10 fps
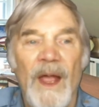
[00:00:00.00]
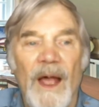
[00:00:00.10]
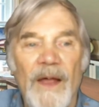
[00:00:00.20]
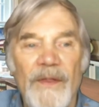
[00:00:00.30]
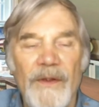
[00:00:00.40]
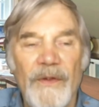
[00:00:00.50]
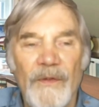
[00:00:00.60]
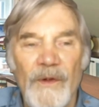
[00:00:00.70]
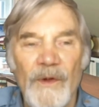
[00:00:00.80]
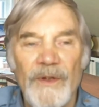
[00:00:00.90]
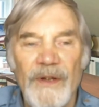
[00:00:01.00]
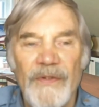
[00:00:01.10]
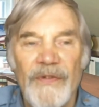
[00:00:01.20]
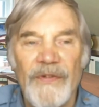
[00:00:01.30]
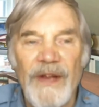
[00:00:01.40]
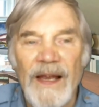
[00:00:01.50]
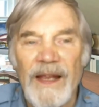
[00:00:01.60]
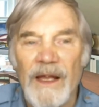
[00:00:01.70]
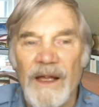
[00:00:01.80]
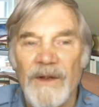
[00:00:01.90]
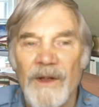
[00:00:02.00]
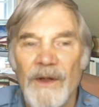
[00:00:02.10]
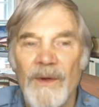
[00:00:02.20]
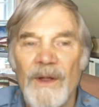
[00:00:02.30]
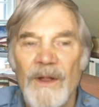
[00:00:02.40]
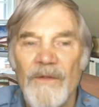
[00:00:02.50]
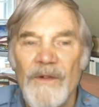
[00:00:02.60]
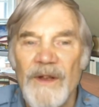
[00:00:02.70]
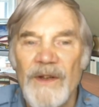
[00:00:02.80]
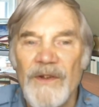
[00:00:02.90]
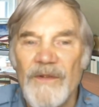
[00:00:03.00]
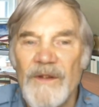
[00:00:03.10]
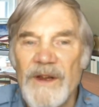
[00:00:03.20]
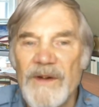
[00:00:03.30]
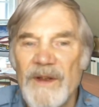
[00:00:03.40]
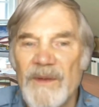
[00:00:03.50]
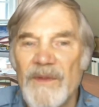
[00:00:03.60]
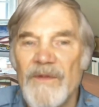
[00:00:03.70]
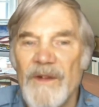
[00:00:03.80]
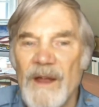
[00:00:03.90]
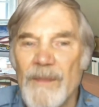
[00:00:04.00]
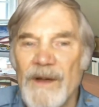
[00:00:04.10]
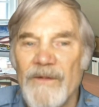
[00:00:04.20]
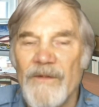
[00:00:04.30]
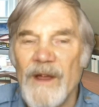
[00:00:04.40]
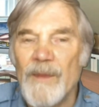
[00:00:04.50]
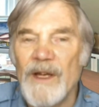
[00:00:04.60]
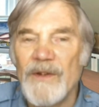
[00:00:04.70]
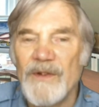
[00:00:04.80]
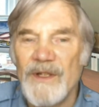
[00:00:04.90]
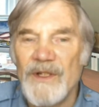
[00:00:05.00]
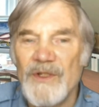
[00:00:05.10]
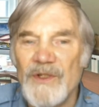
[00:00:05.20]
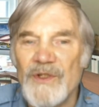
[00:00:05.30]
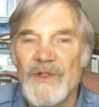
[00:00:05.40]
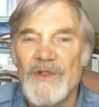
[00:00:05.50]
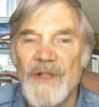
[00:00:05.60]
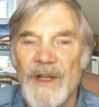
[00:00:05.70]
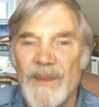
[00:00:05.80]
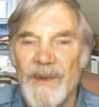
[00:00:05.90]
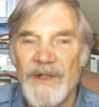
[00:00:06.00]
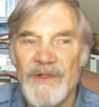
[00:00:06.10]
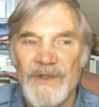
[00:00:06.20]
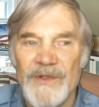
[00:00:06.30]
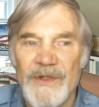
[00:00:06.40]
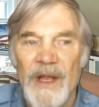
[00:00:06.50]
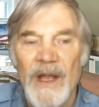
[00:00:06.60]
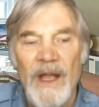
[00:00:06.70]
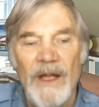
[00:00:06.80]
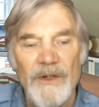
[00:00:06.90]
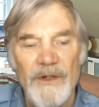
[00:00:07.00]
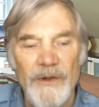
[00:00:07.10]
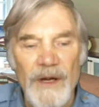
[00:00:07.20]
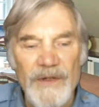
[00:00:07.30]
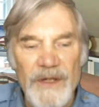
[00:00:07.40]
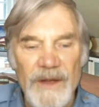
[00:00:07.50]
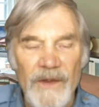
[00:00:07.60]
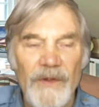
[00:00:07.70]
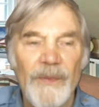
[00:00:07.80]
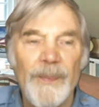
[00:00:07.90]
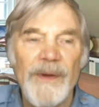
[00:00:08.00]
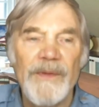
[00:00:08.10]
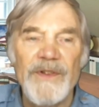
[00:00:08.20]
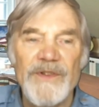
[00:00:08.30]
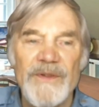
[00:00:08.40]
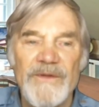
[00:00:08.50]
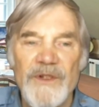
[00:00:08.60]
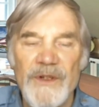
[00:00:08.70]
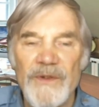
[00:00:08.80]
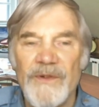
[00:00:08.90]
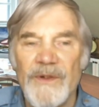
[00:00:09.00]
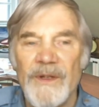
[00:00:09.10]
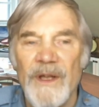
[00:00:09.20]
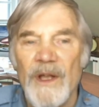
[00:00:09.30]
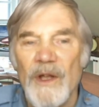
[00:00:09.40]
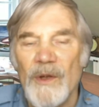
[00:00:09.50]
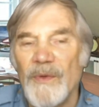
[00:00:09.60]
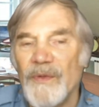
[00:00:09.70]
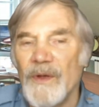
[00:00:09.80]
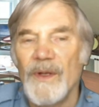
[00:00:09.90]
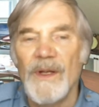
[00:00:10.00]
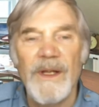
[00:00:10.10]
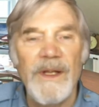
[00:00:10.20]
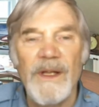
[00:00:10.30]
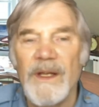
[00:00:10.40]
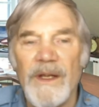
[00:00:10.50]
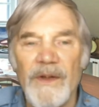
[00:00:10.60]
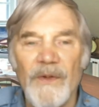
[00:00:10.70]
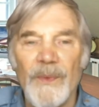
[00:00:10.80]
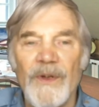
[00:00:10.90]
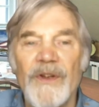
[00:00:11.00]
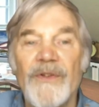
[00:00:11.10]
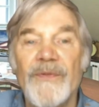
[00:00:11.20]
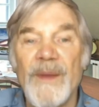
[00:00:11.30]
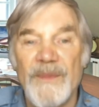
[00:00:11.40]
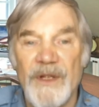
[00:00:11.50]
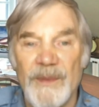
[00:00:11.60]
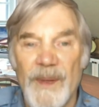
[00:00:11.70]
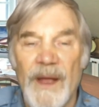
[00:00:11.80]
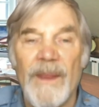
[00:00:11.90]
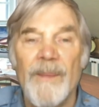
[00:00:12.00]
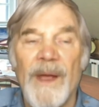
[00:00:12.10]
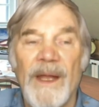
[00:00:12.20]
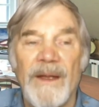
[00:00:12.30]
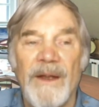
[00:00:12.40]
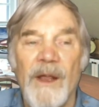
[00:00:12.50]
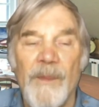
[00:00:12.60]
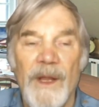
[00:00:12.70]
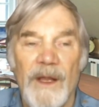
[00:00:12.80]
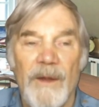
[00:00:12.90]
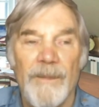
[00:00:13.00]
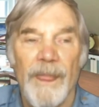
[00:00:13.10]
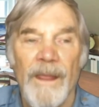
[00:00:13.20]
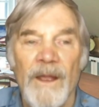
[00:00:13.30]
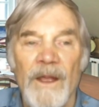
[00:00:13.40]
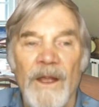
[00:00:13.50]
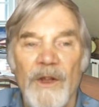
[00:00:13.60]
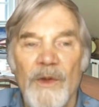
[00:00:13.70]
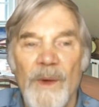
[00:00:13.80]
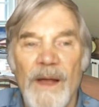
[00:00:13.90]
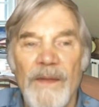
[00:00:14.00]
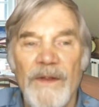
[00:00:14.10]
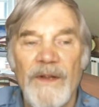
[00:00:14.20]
others faulted Stagliano for interfering with family traditions and celebrations and crushing the spirits of children whose early years were disrupted by the pandemic. You are the